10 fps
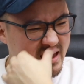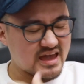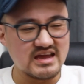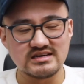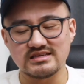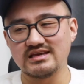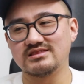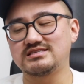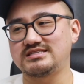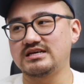In the
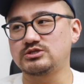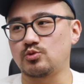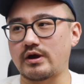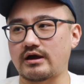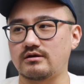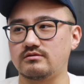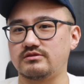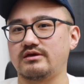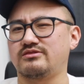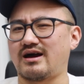sense where
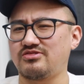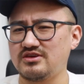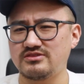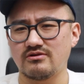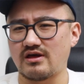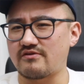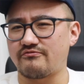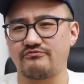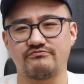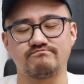I think they're like
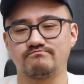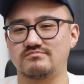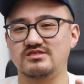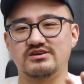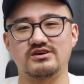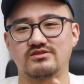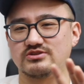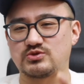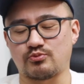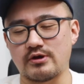the
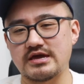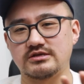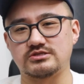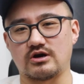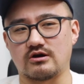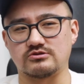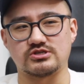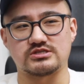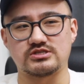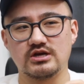springs are
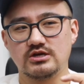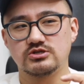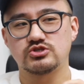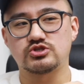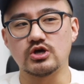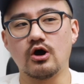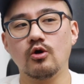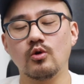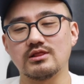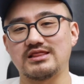just
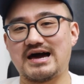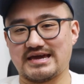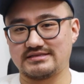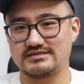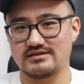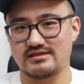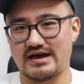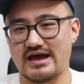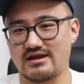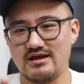so light
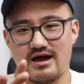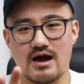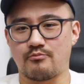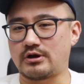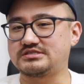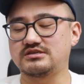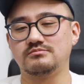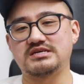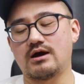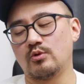that I'm pressing them
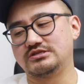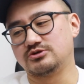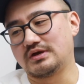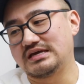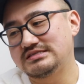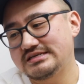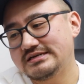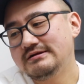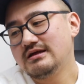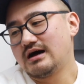down way too
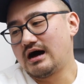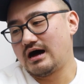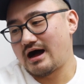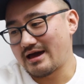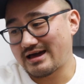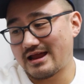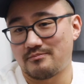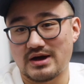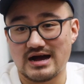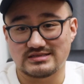easy. I got a
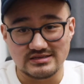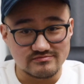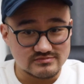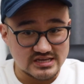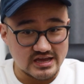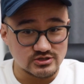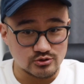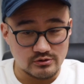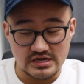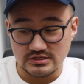box of
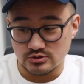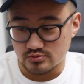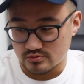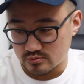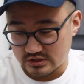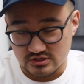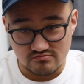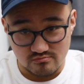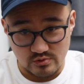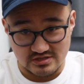Tangerines
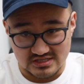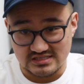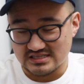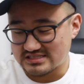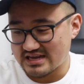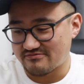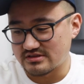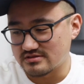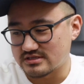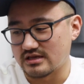with
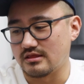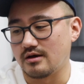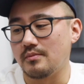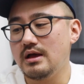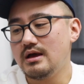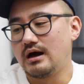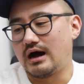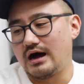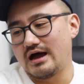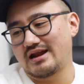67s in them,
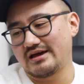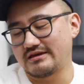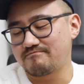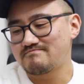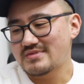and